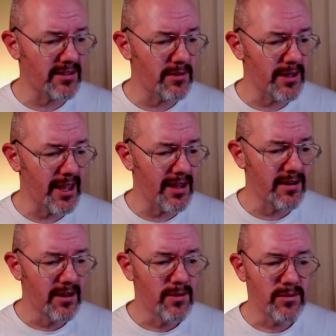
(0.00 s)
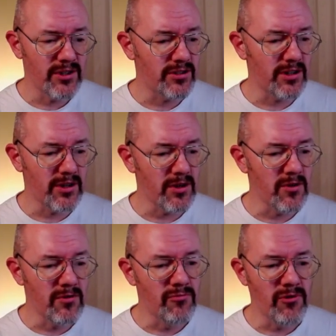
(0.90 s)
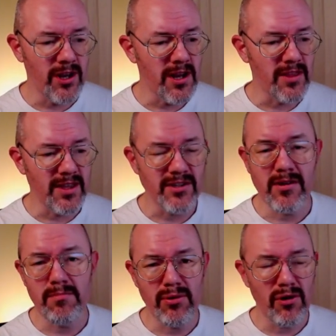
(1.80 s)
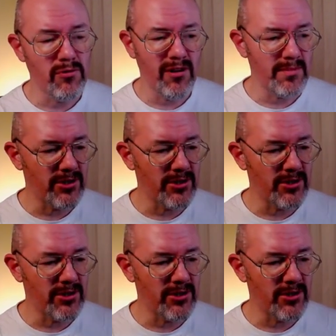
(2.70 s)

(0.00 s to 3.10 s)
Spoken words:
So again, we're just going to run this program.